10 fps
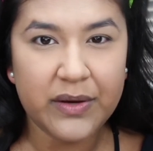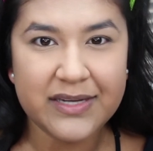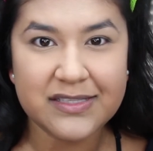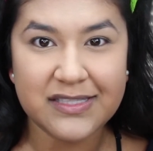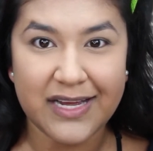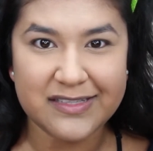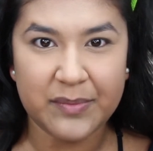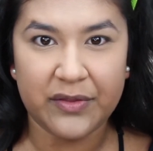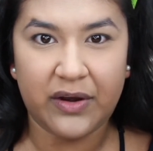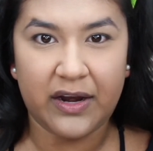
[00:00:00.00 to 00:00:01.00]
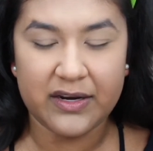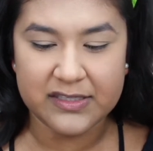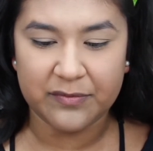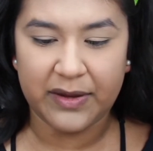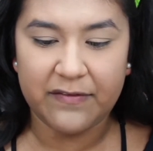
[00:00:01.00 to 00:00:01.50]
go ahead and set some other
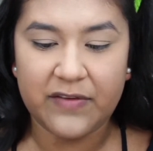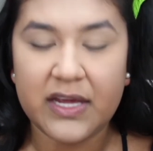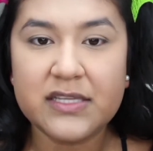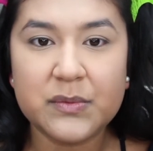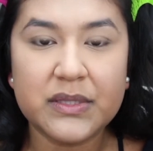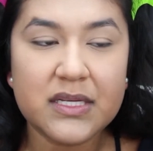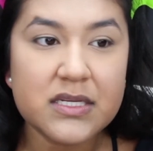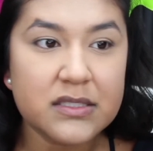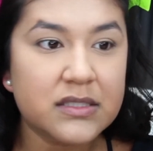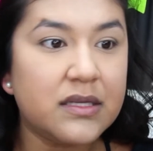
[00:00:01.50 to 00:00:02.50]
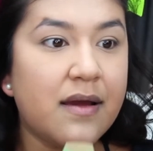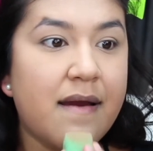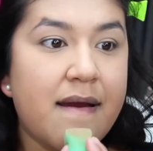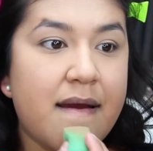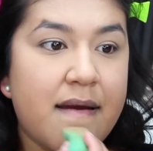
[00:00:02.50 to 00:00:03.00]
areas of my face with this.
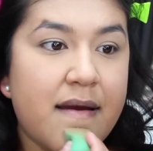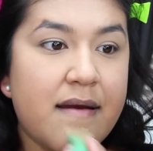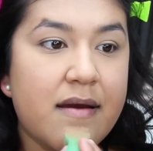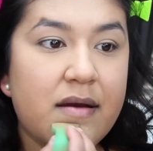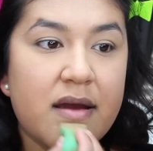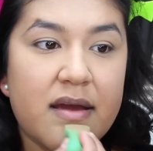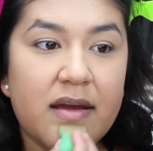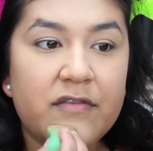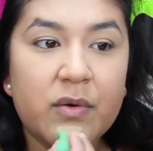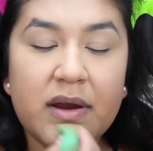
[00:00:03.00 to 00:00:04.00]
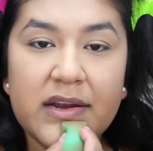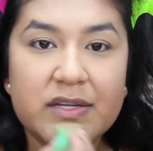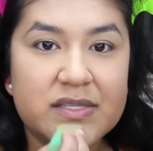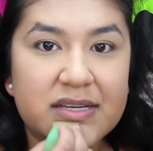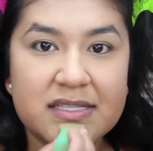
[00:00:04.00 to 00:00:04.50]
Everywhere I used